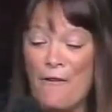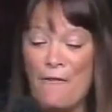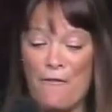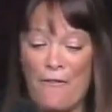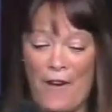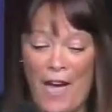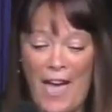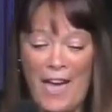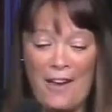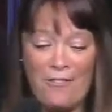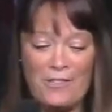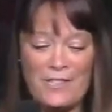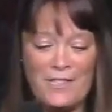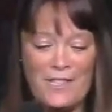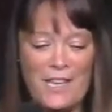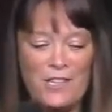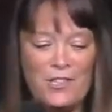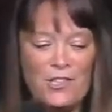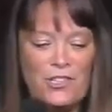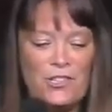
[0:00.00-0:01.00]
for our
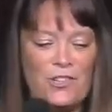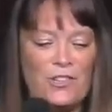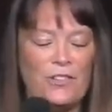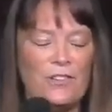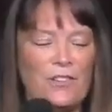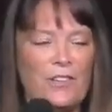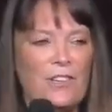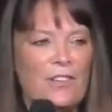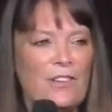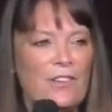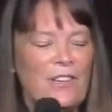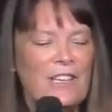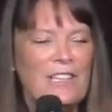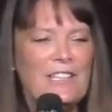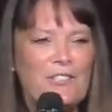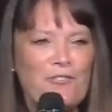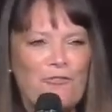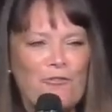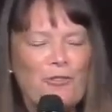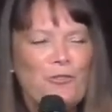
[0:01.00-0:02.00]
attention,
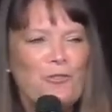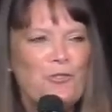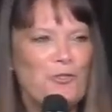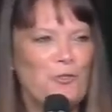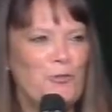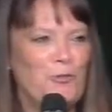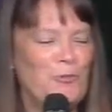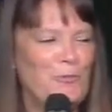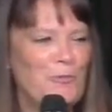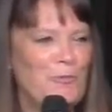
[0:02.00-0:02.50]
it's crucial